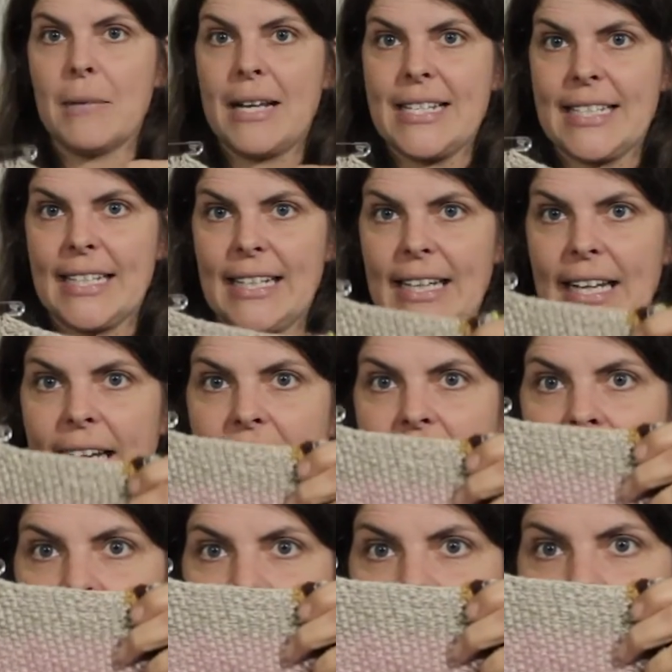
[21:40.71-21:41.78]
basically.
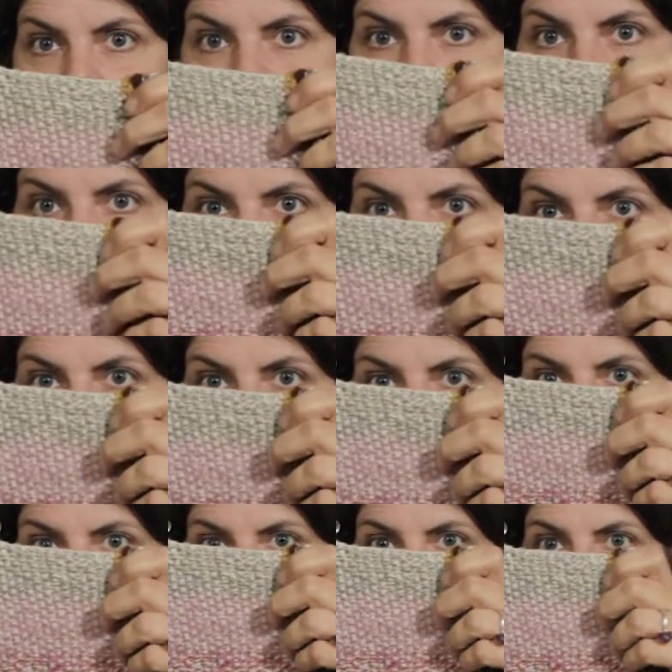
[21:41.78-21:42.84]

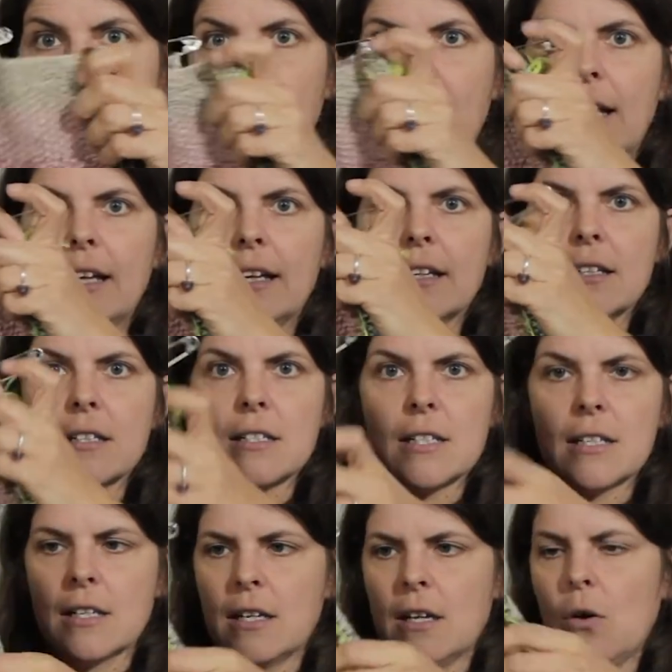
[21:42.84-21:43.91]
And
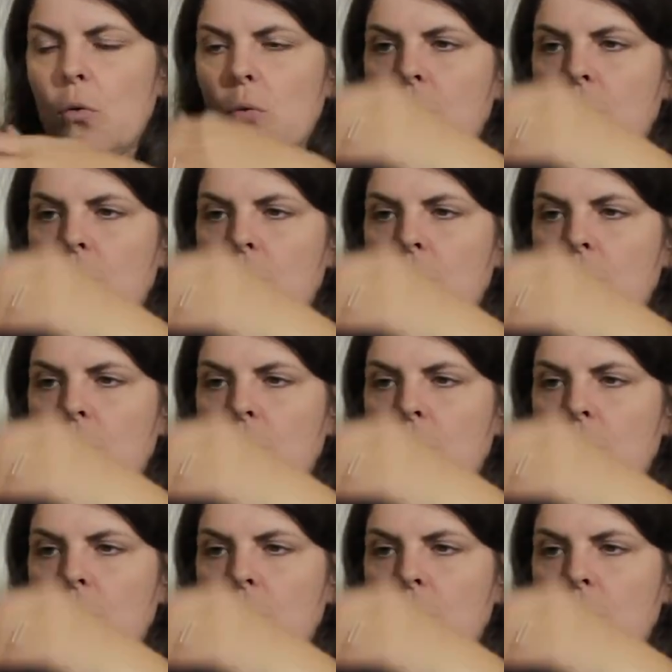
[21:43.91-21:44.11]
oh